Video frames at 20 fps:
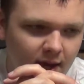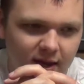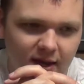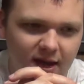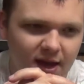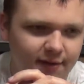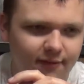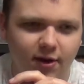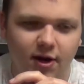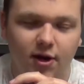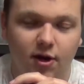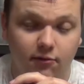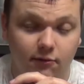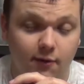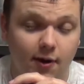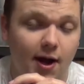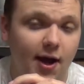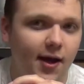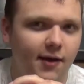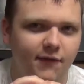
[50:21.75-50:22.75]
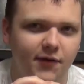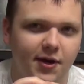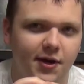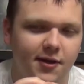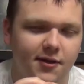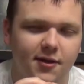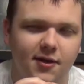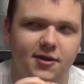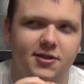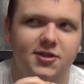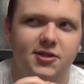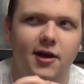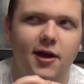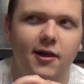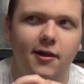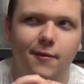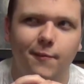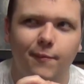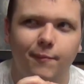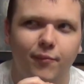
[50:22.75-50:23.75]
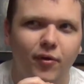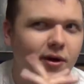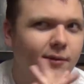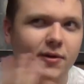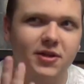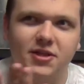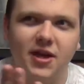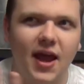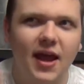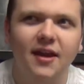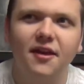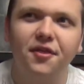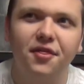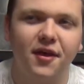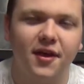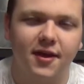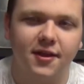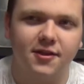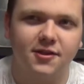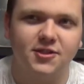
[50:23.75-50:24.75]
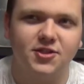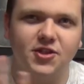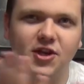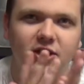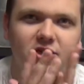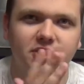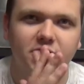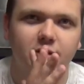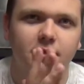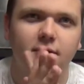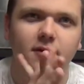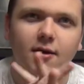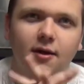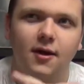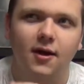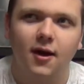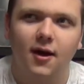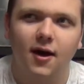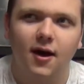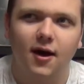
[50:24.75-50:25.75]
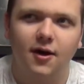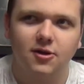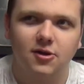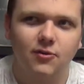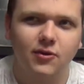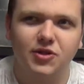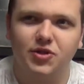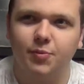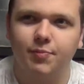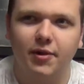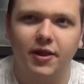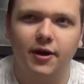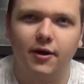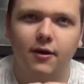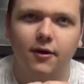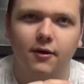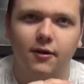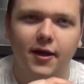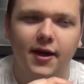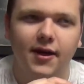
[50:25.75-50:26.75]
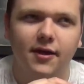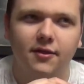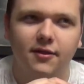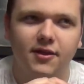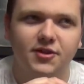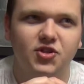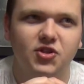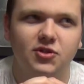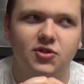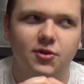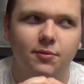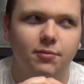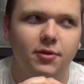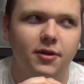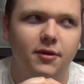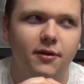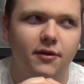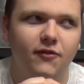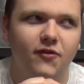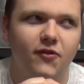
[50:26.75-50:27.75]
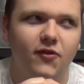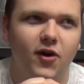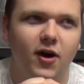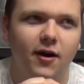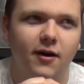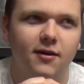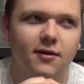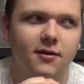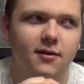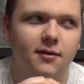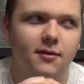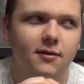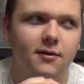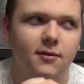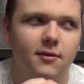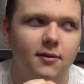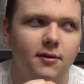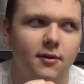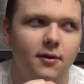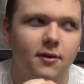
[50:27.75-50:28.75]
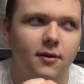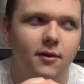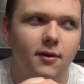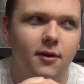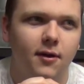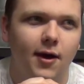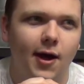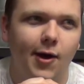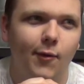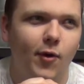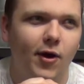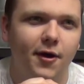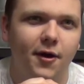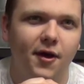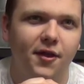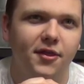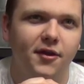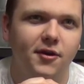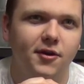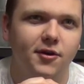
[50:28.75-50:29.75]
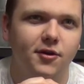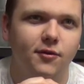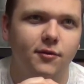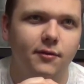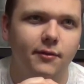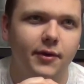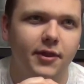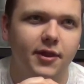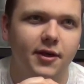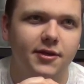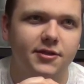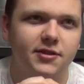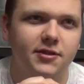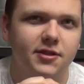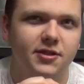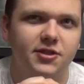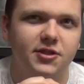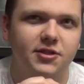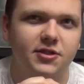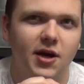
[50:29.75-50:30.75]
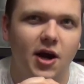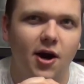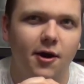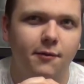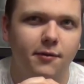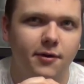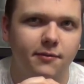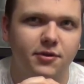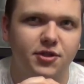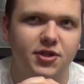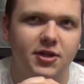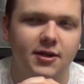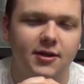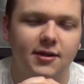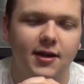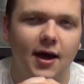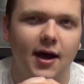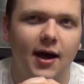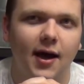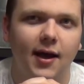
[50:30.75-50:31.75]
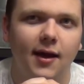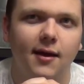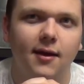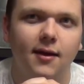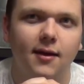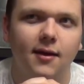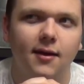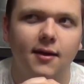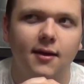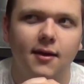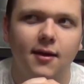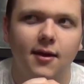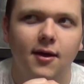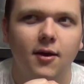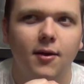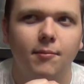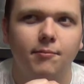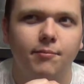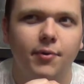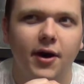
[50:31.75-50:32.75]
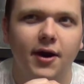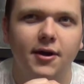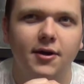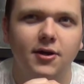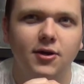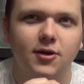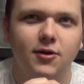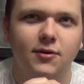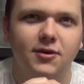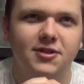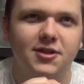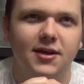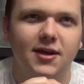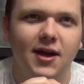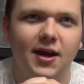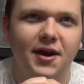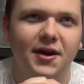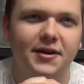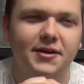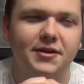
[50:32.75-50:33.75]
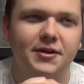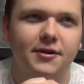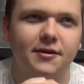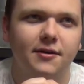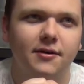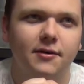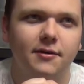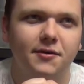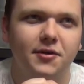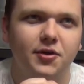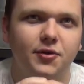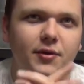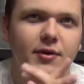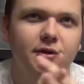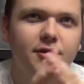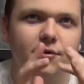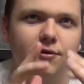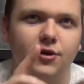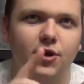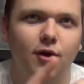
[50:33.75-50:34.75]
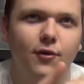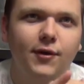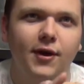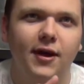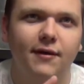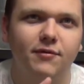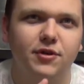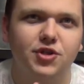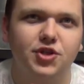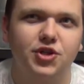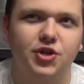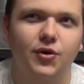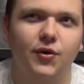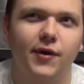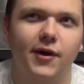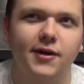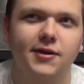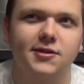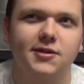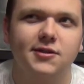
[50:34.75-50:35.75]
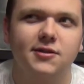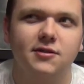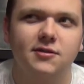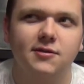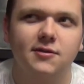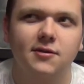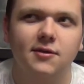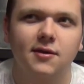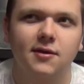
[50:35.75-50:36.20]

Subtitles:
even arriving at the asylum, pretty much anything in this session, you as a player are like, this is completely fucked. I want nothing to do with this. This is terrible. I'm just going to die. But you as a character, you either don't have a choice,